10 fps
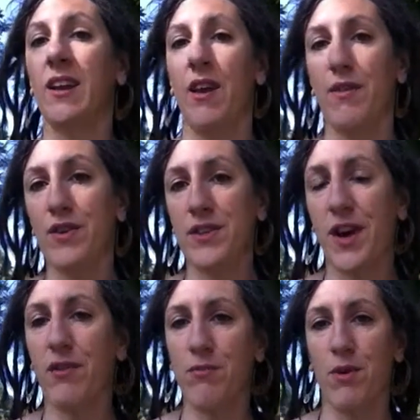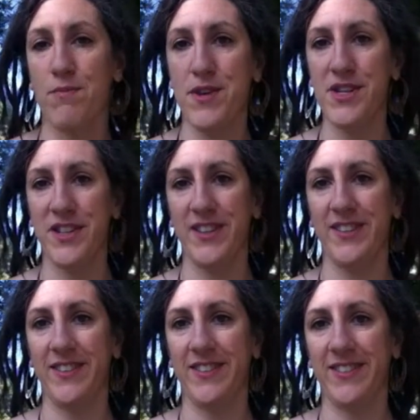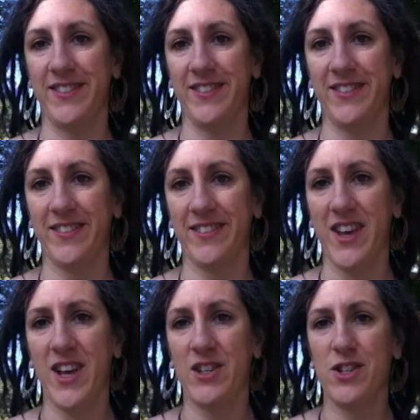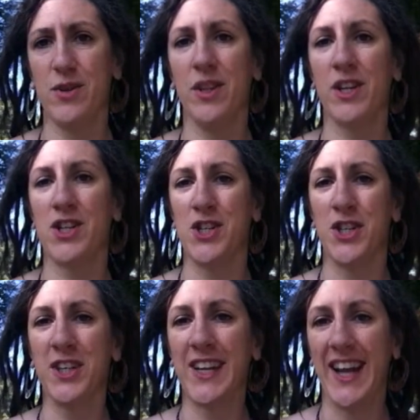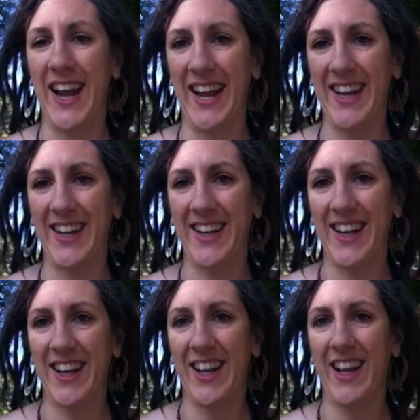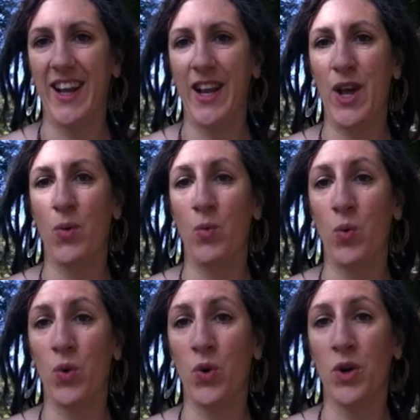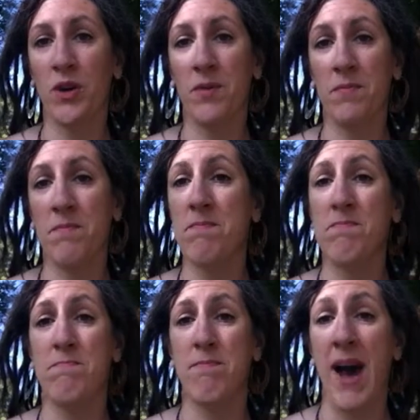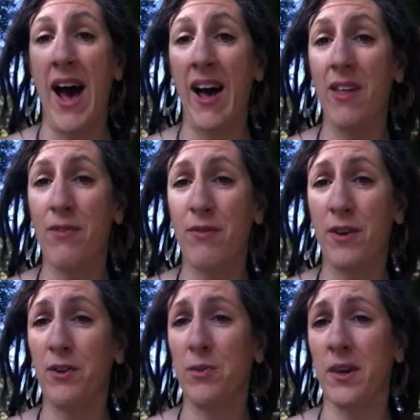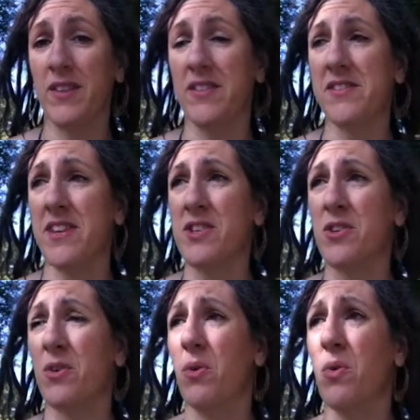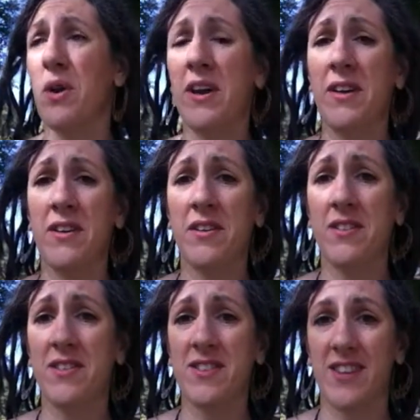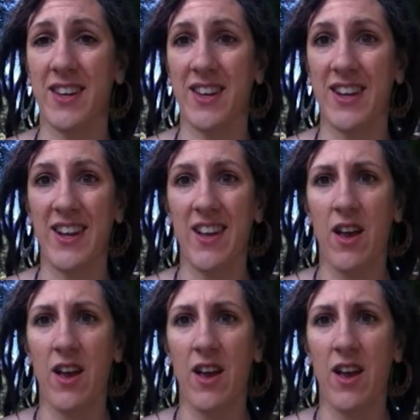Give yourself permission to luxuriate in a warm bath filled with essential oils and